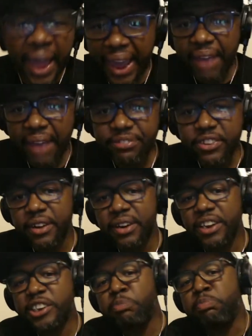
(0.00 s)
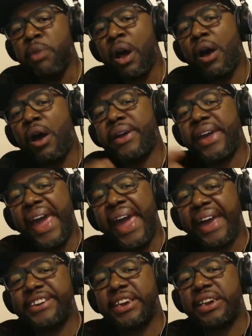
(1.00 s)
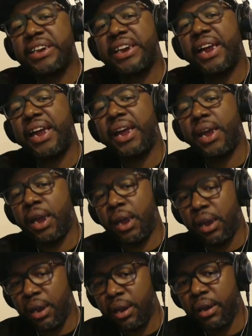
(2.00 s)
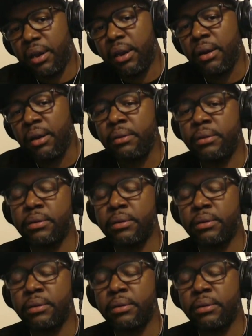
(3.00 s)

after the smoke has cleared,